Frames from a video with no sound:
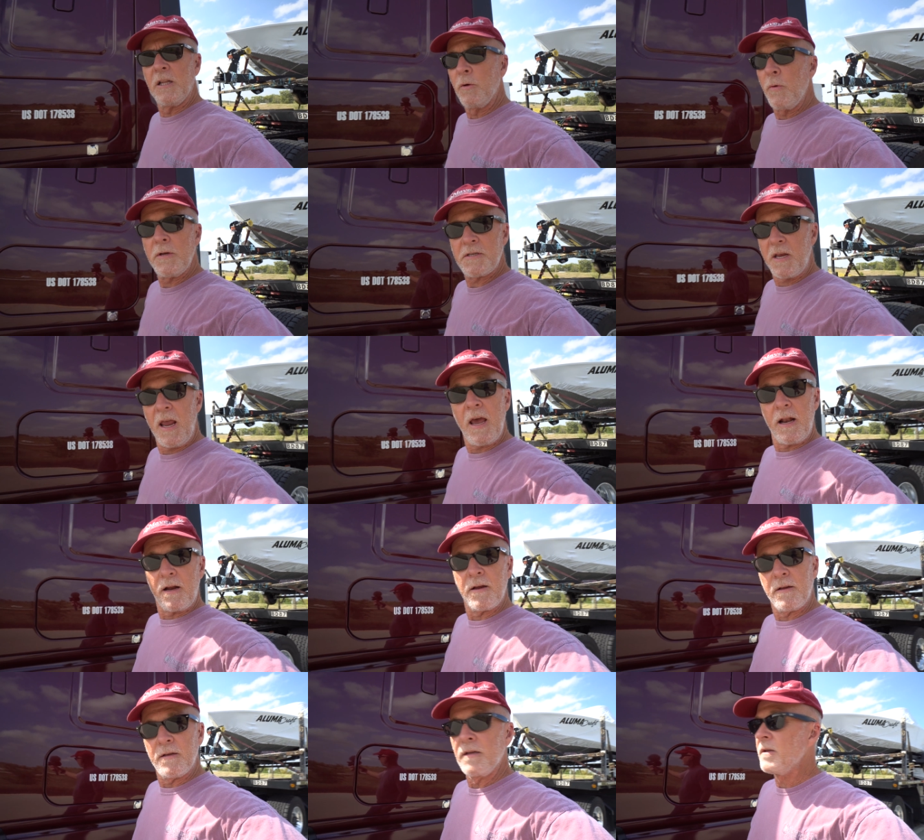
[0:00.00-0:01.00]
in Louisiana.
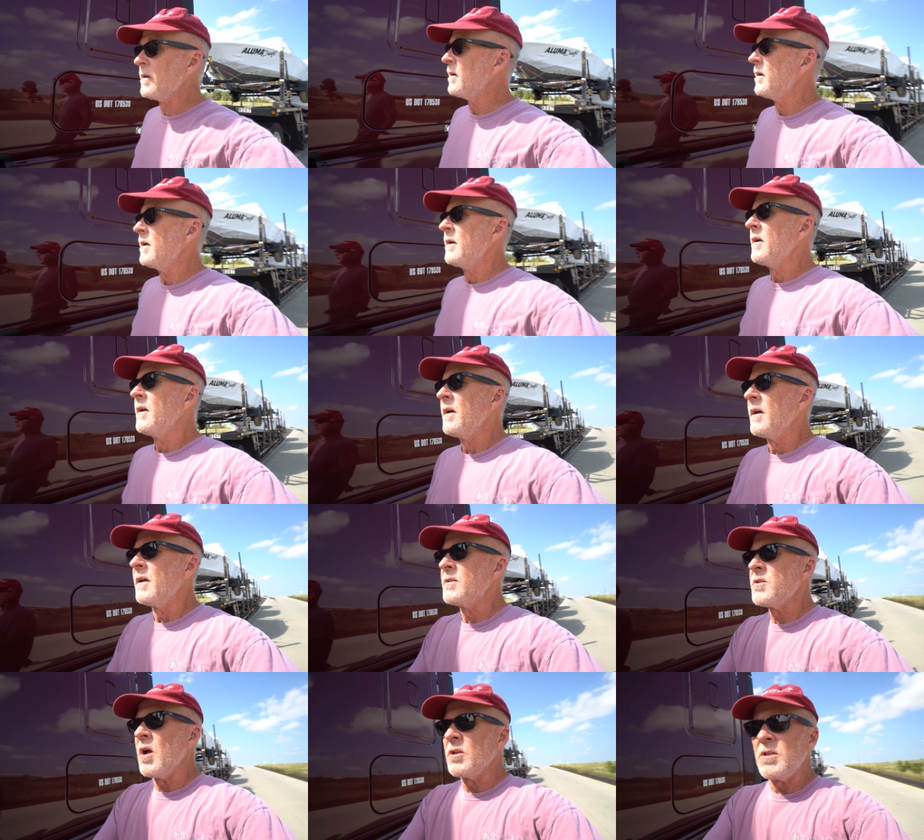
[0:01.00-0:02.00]

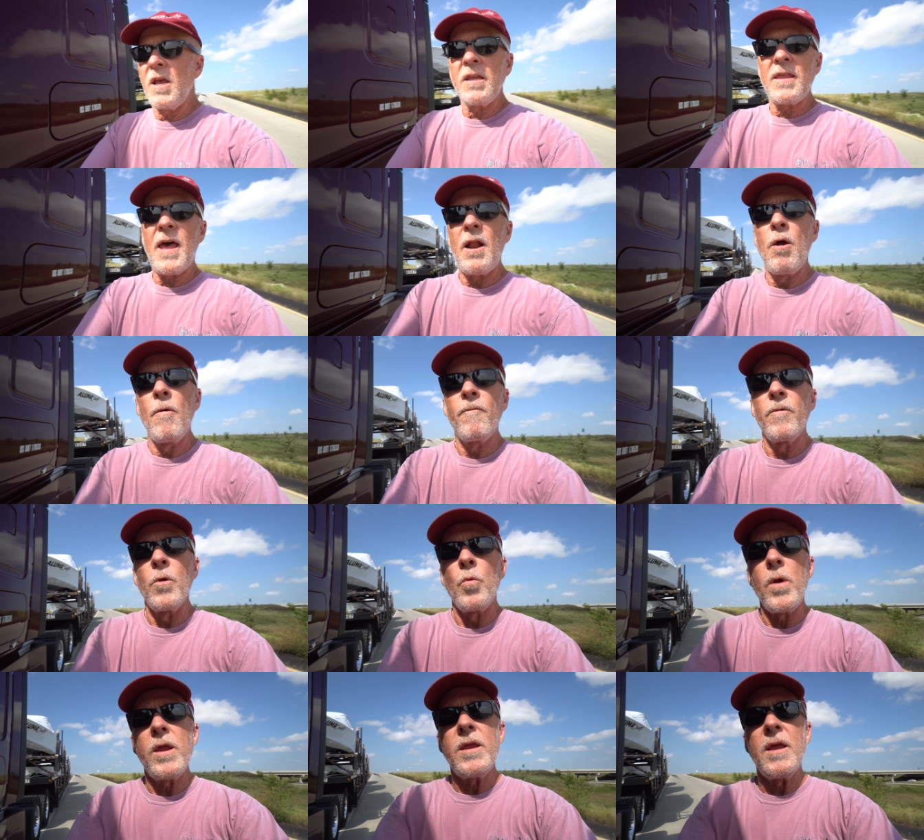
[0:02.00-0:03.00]
So I'll take that home for the
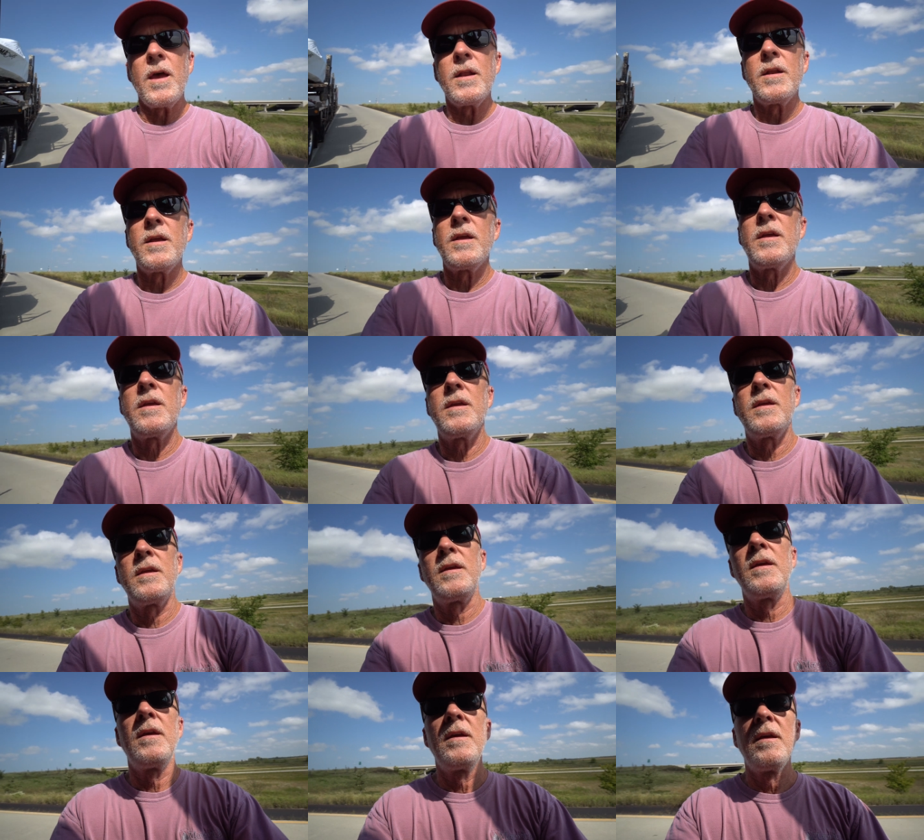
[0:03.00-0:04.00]
weekend.
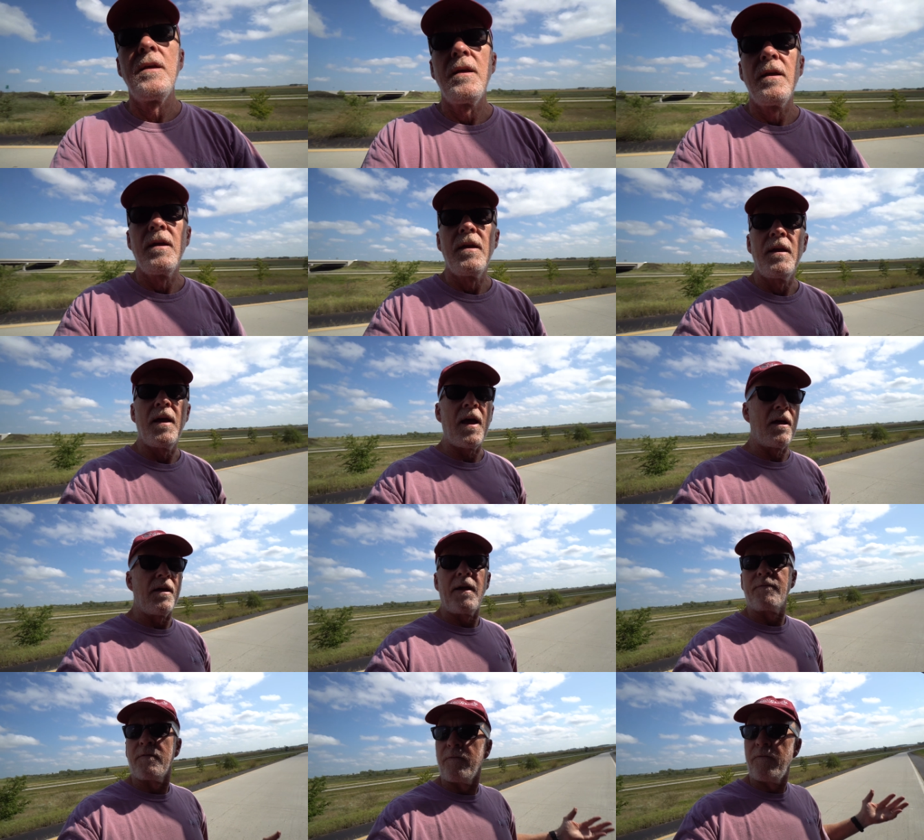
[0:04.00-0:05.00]
I'll
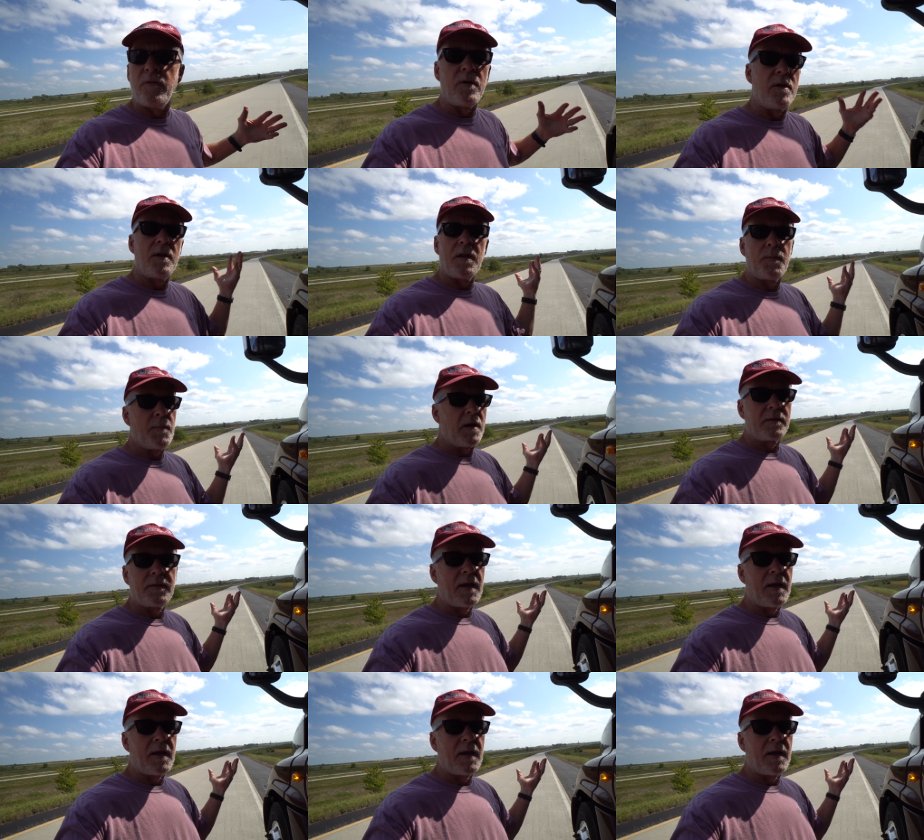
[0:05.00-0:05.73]
have to fill you in about